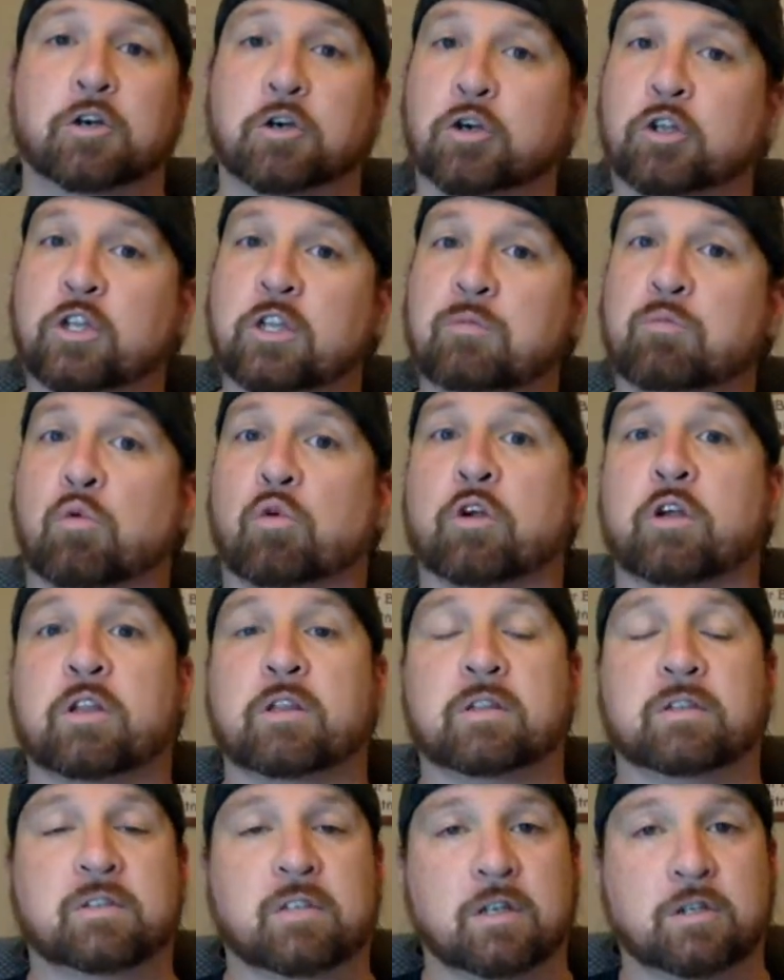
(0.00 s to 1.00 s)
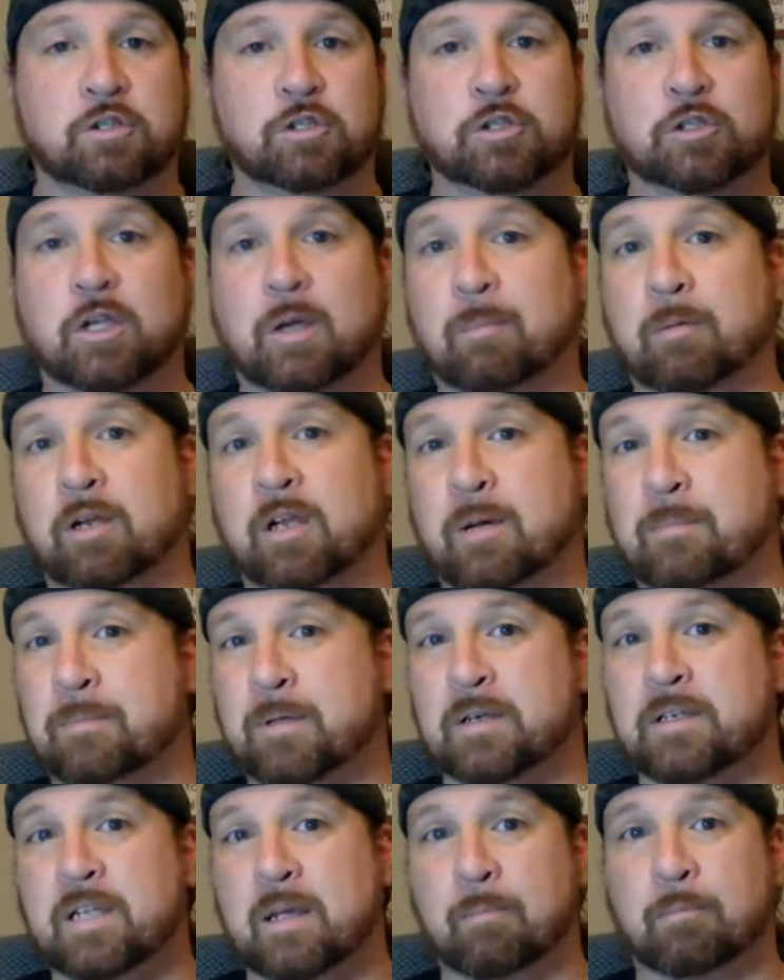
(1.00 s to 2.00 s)
Early morning, the sun's just coming up,
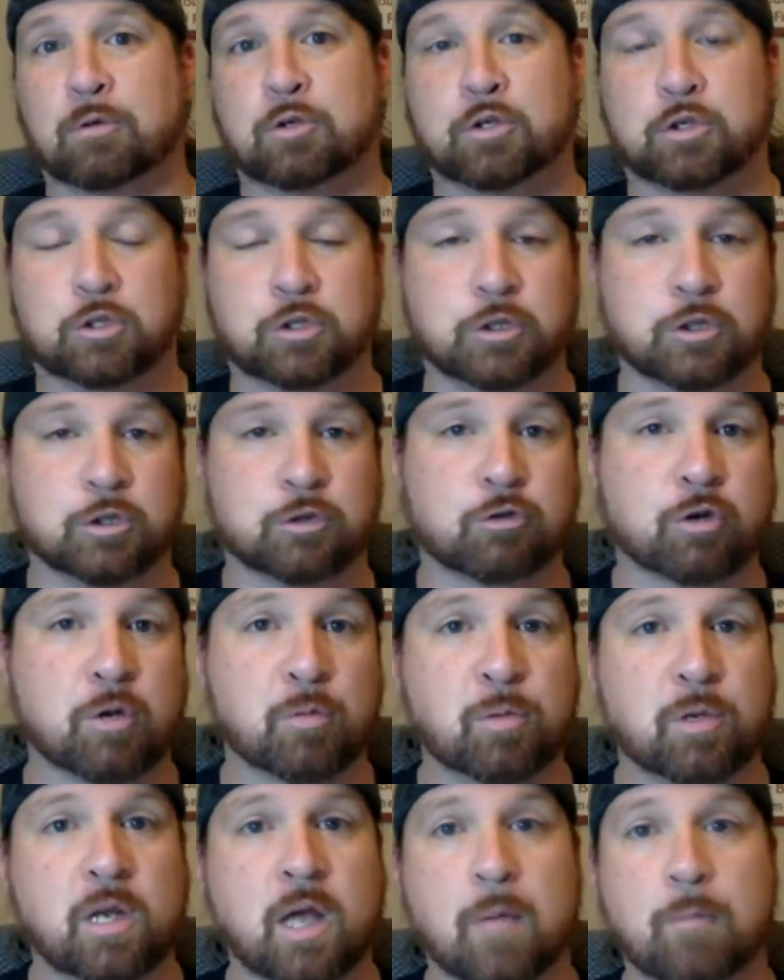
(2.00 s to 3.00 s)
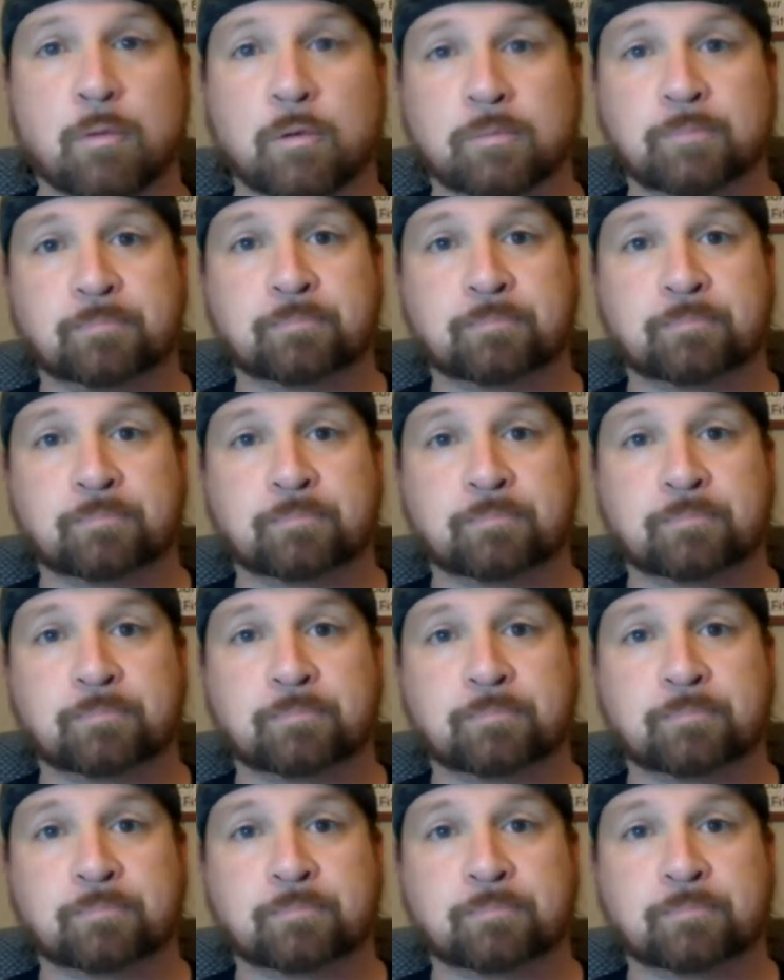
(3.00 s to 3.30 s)
that temperature's just creeping up.